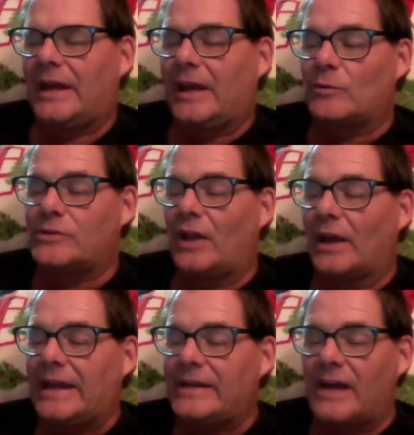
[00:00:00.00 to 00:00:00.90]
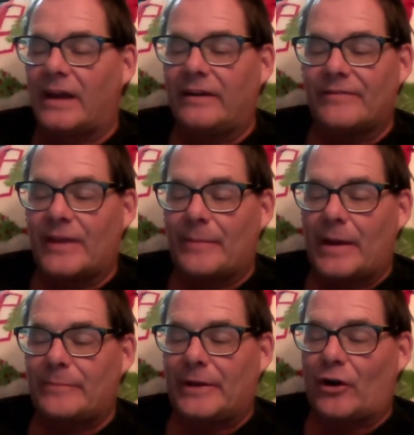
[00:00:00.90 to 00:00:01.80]
It was lucky none of them
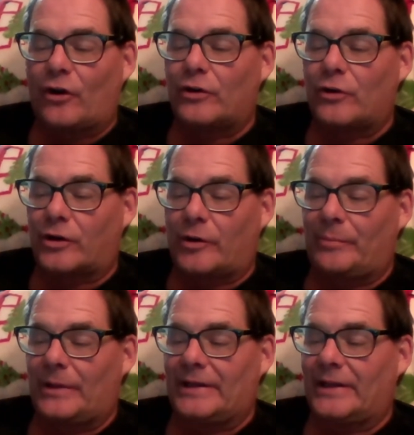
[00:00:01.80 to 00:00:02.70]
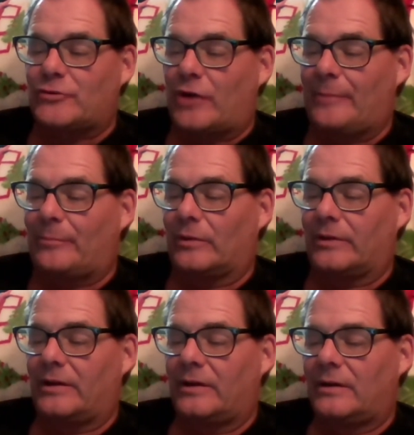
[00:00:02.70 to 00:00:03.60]
had been hurt or completely trampled.
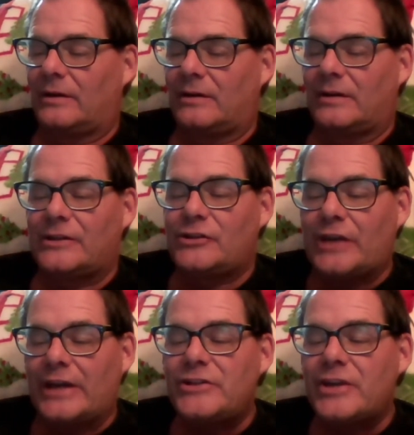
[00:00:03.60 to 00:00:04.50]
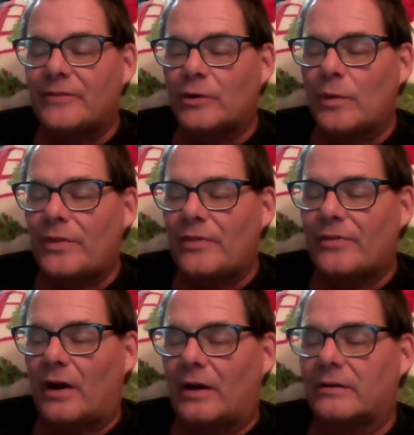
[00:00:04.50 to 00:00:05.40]
Jane shivered with the
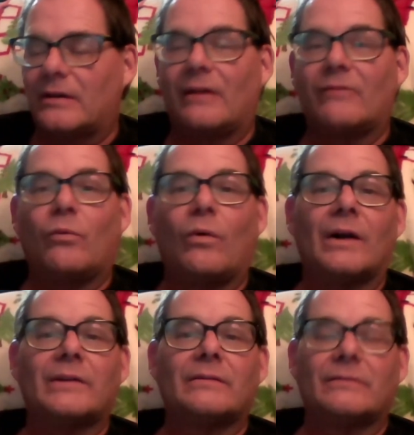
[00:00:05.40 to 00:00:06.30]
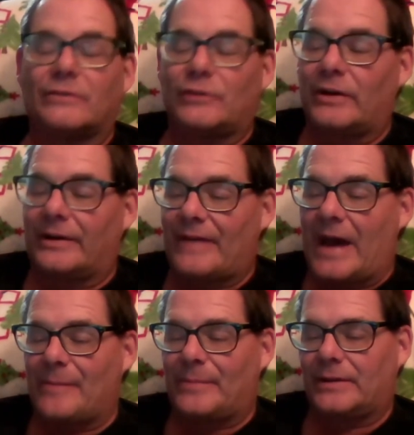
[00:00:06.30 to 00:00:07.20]
thought of what could have
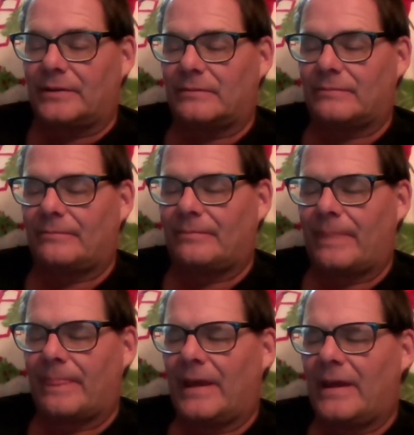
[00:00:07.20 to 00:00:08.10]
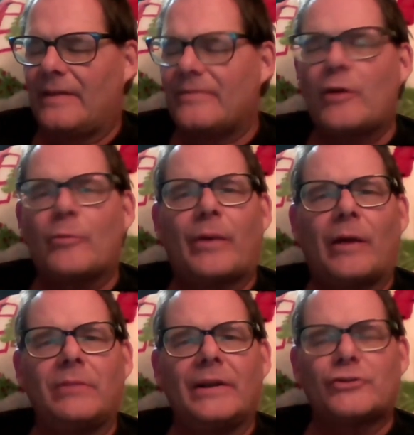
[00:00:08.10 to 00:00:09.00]
happened. They were
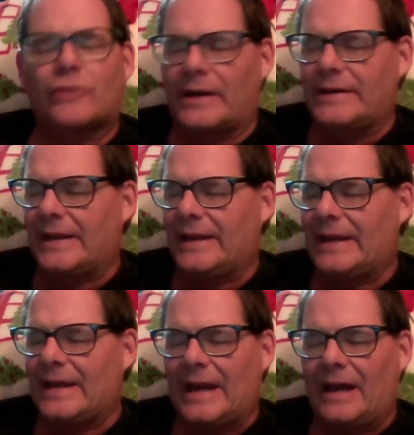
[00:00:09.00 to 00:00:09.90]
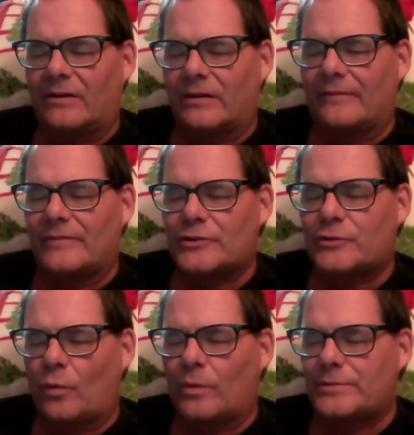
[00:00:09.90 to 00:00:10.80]
probably trying to get out of the
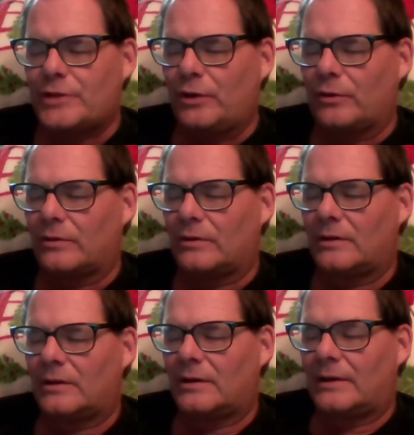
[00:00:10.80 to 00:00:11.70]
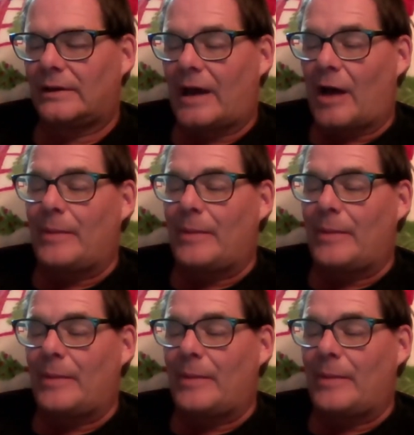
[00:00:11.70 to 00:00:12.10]
storm, too. I'll